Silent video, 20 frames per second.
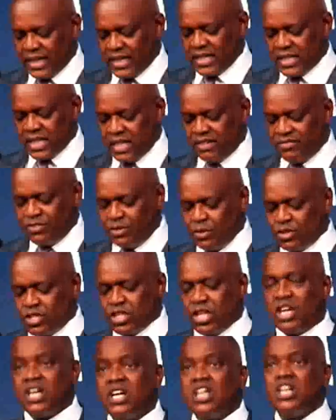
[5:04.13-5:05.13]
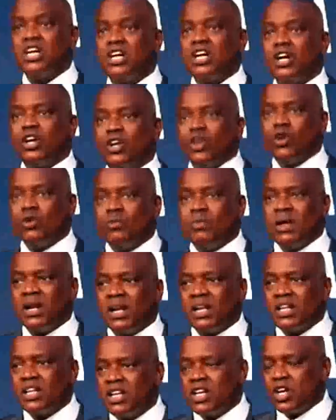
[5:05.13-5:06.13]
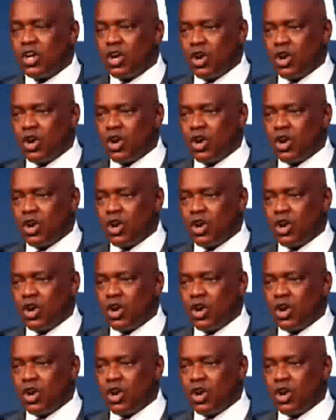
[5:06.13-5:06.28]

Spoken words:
current and future global